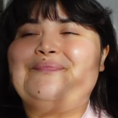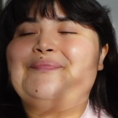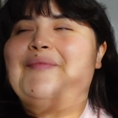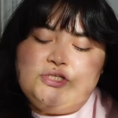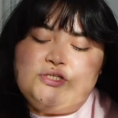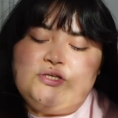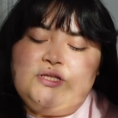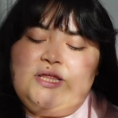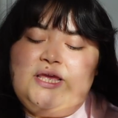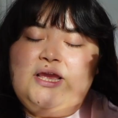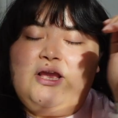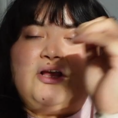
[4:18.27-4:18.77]

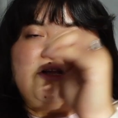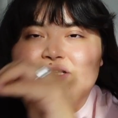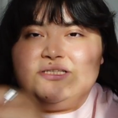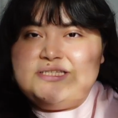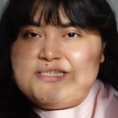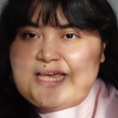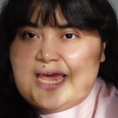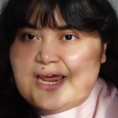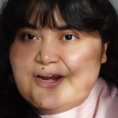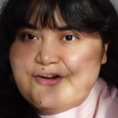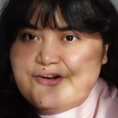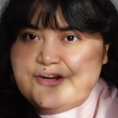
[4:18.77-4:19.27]
So like on
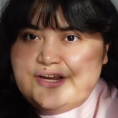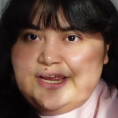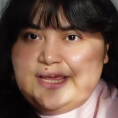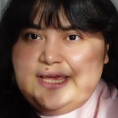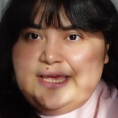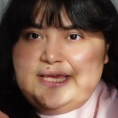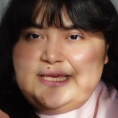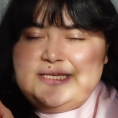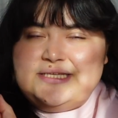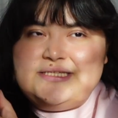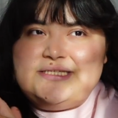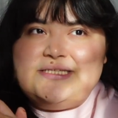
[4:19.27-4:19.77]

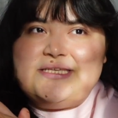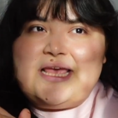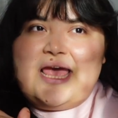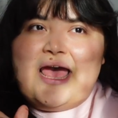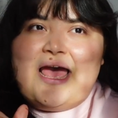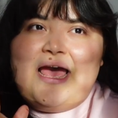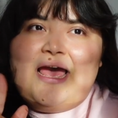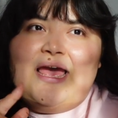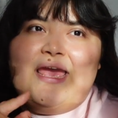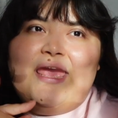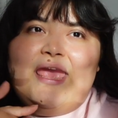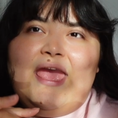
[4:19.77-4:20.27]
Saturdays
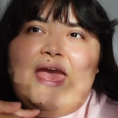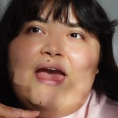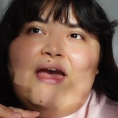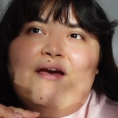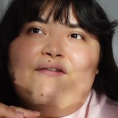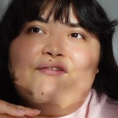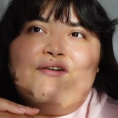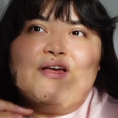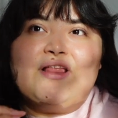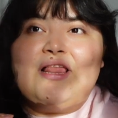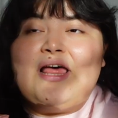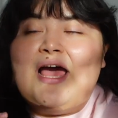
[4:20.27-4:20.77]
I
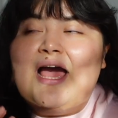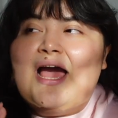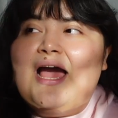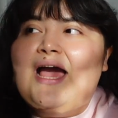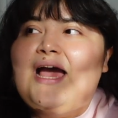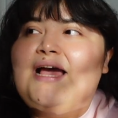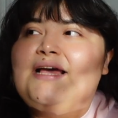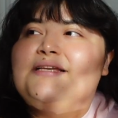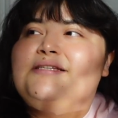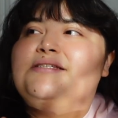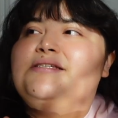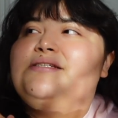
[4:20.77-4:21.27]
have
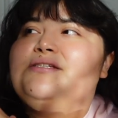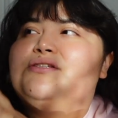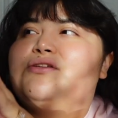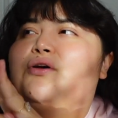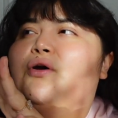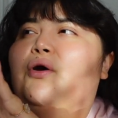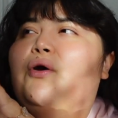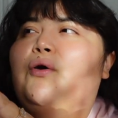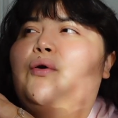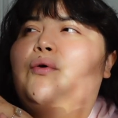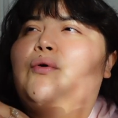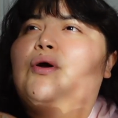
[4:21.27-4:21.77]
class,
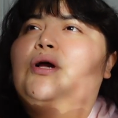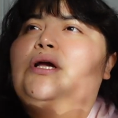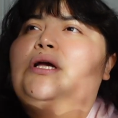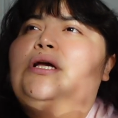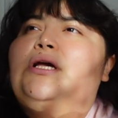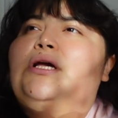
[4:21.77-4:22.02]
so